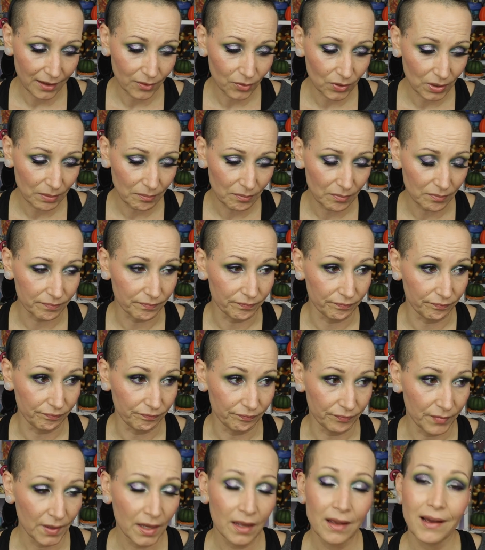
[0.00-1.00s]
I
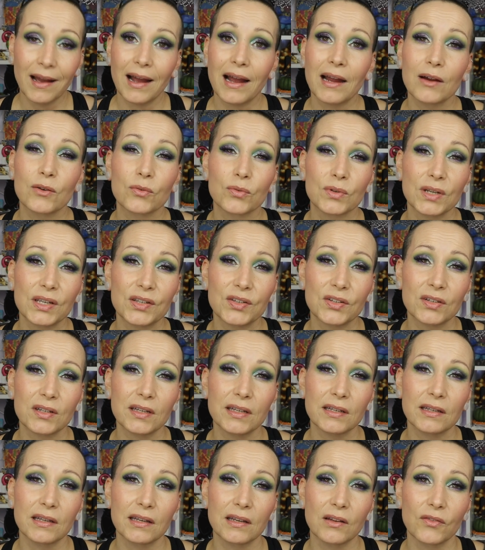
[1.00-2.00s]
rem I
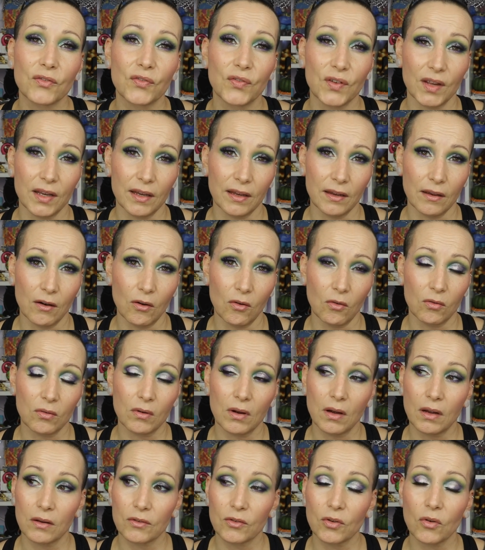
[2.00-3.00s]
recently did a
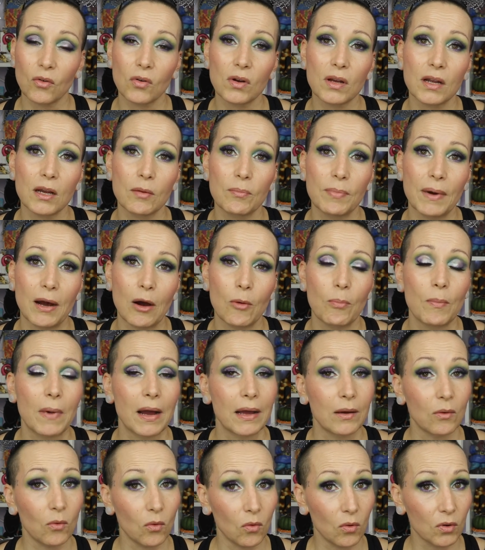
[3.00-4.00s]
video uh, talking about
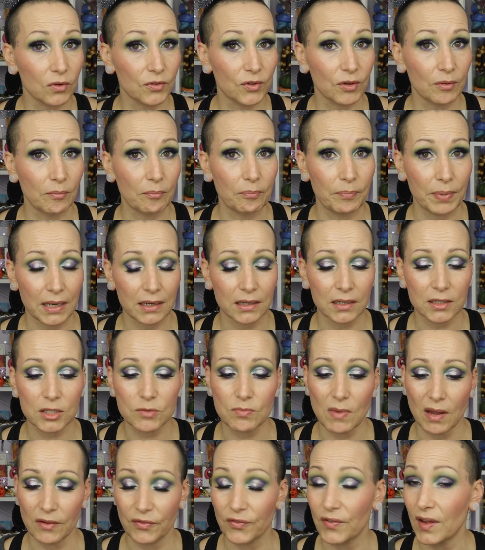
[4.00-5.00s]
my autumn
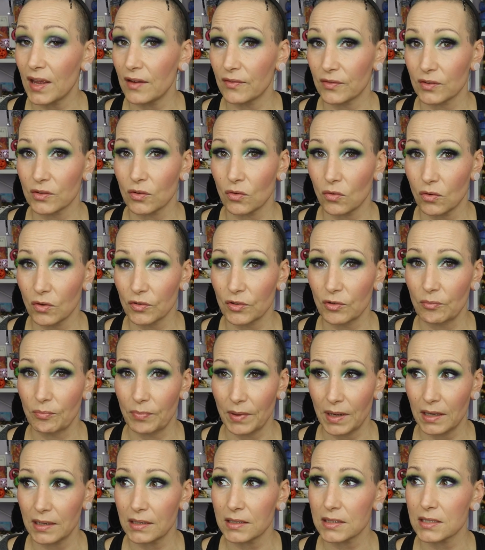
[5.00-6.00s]
palettes, my favorite autumn
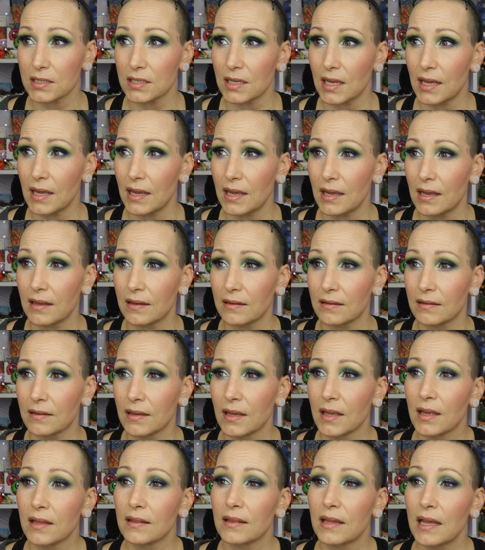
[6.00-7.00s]
palettes,
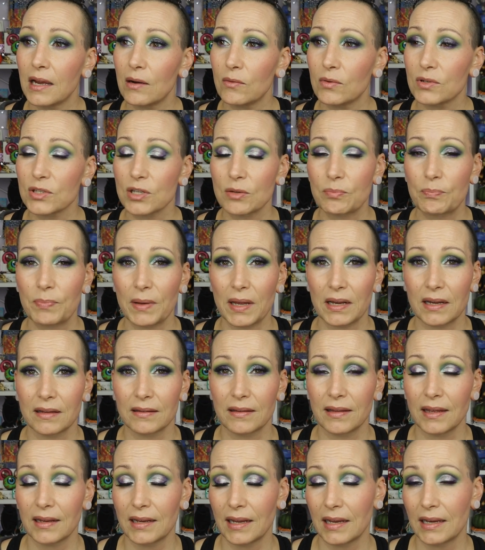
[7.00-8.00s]
and there was a
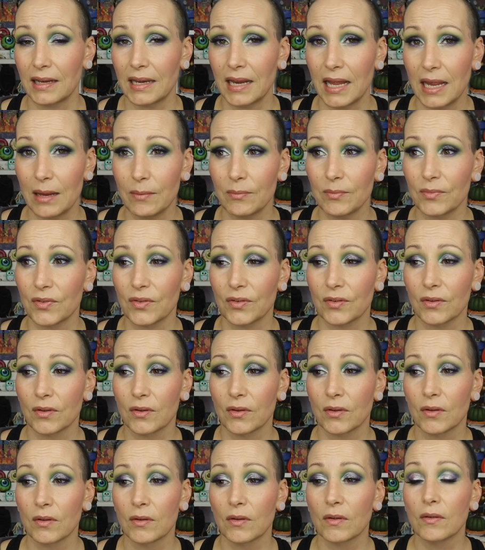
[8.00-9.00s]
palette that I named